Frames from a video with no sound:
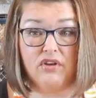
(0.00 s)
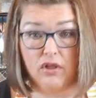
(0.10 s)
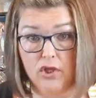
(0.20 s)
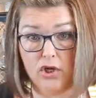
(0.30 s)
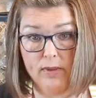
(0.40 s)

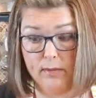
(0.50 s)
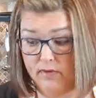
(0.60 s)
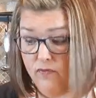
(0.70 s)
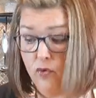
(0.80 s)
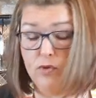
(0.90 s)
a little bit
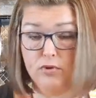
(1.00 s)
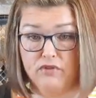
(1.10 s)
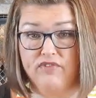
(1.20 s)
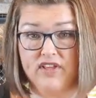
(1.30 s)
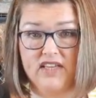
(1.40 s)
before you put a
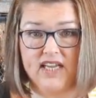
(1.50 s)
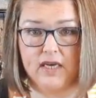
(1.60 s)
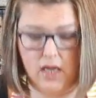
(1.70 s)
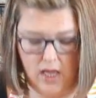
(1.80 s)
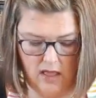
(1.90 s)
filling in,
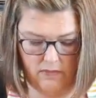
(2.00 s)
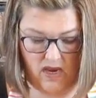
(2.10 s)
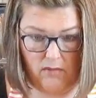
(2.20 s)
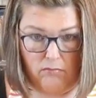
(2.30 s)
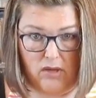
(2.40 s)
then
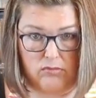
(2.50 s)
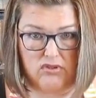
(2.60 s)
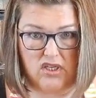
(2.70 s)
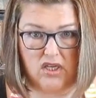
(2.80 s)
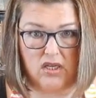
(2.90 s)
it
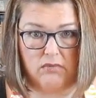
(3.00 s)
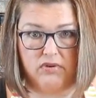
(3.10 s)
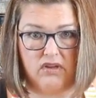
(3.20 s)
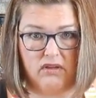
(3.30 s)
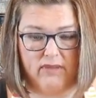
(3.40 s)
bubbles up
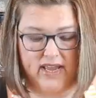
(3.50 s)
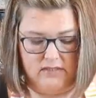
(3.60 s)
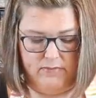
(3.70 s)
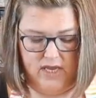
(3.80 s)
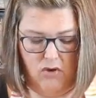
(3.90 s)
and makes
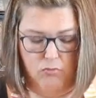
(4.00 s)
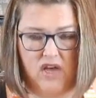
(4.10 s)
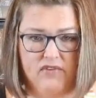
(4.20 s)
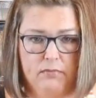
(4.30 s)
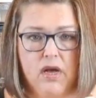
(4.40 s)
big old
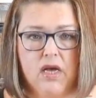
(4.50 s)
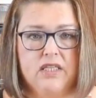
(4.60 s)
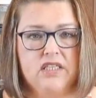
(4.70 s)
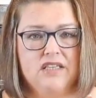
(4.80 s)
puffy pockets,